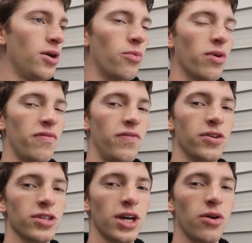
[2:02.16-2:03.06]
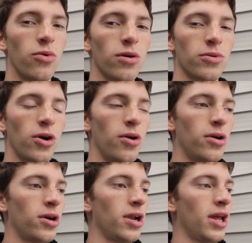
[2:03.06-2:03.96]
what feels like a warped
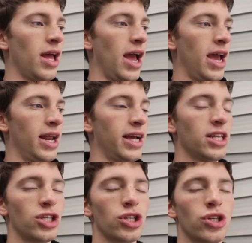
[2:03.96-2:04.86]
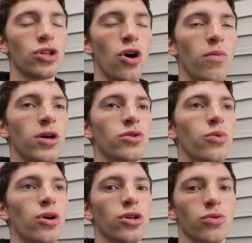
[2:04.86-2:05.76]
rotor. And it gets so much
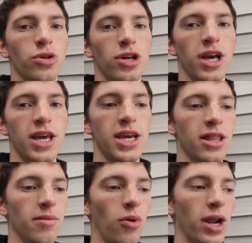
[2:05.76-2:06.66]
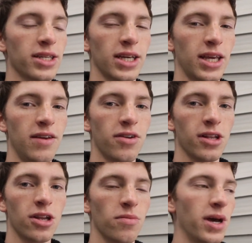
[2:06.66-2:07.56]
worse when you get heat in the brakes, like even a
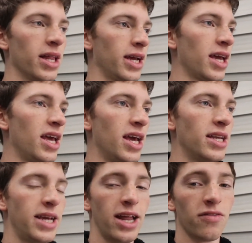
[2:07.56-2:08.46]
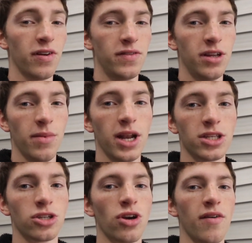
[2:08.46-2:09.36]
little bit, like 10 or 15
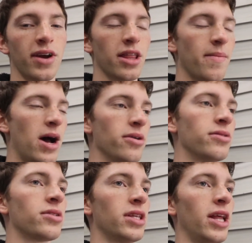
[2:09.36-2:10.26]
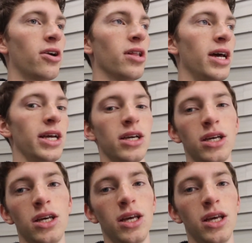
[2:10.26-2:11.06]
minutes driving in the mountains, and they're like